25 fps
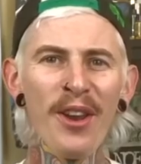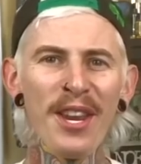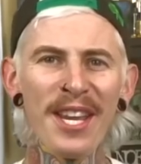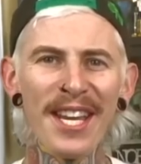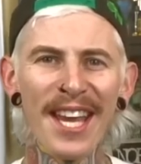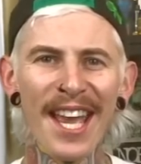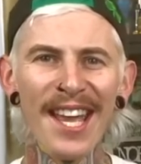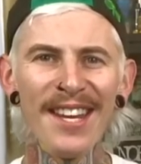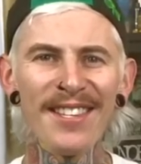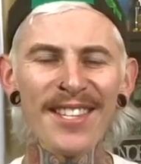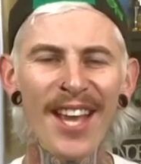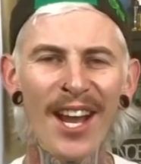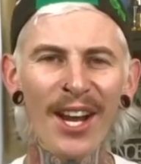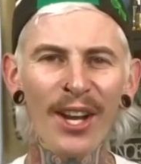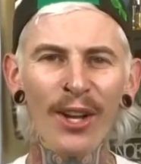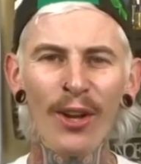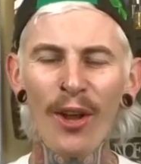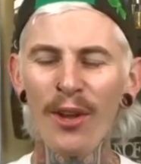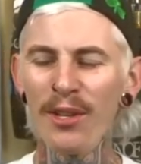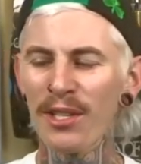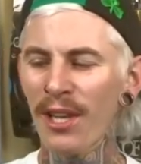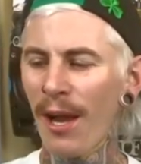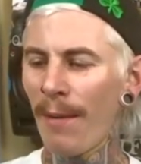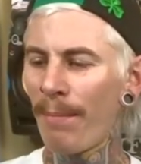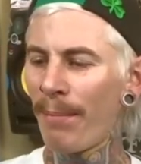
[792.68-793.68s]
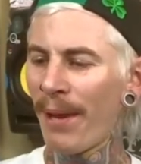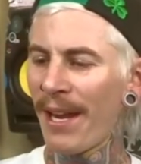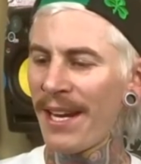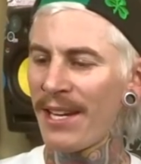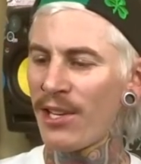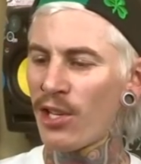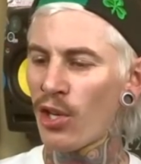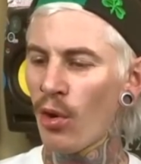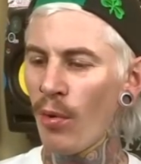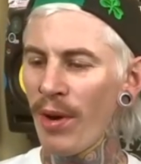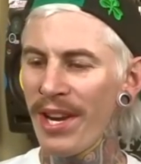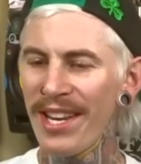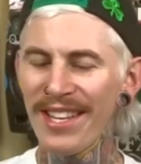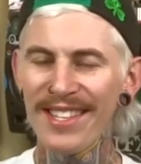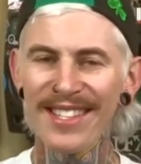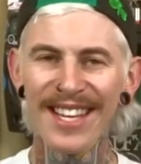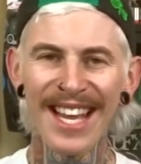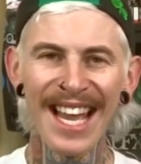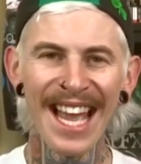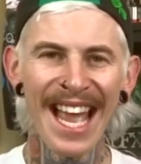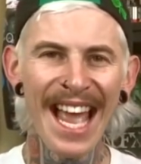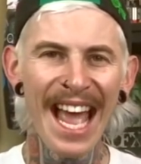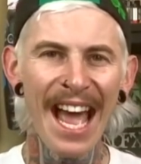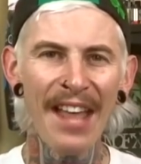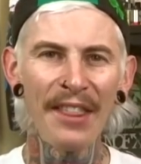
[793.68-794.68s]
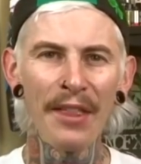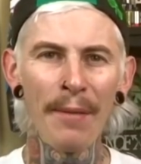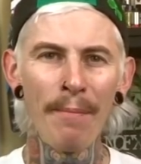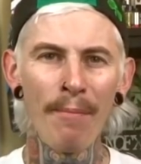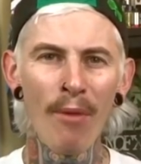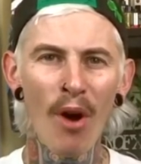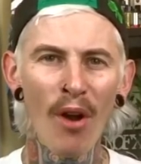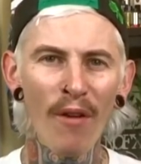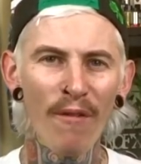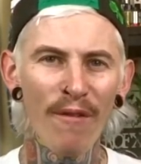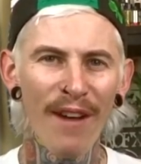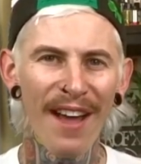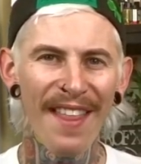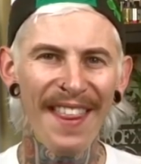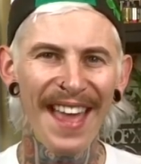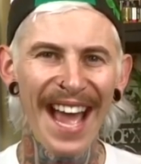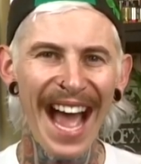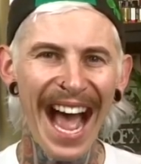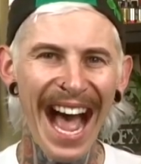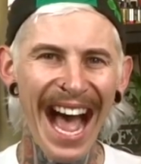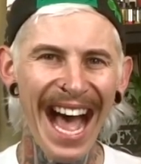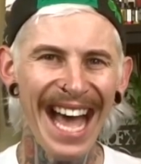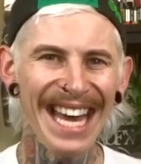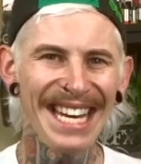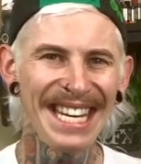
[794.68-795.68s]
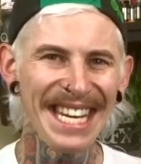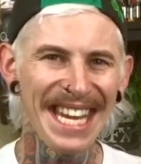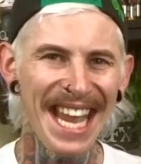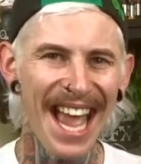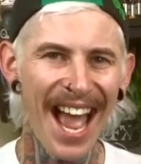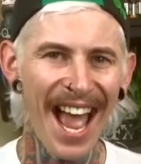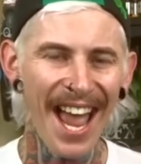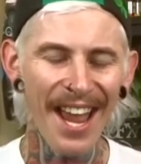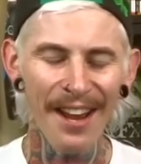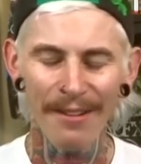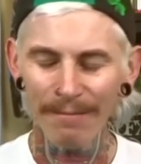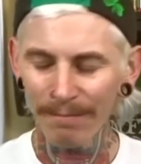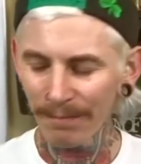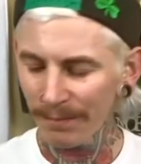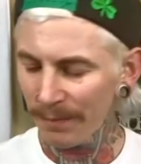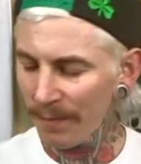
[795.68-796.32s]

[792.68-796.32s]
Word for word: dickheads. A close-up bloody squeeze at the Modfather R D A.